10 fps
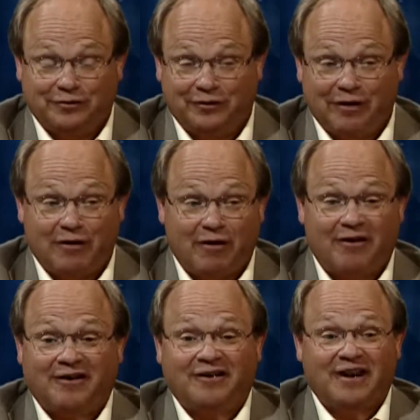there
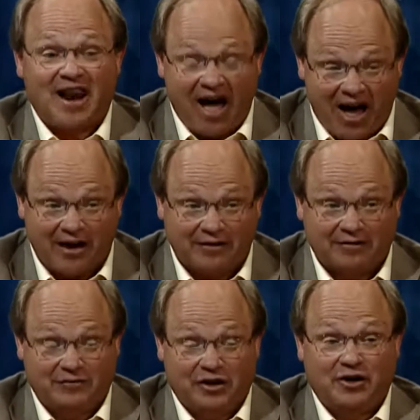are a lot
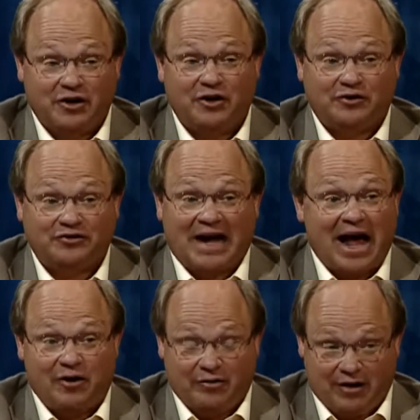of young adults
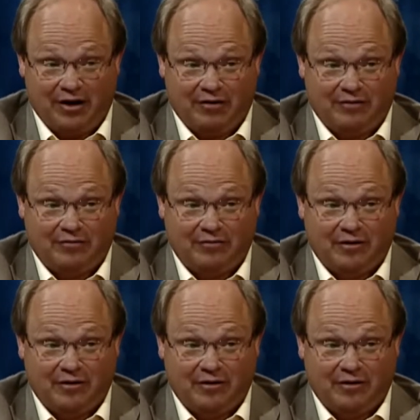out there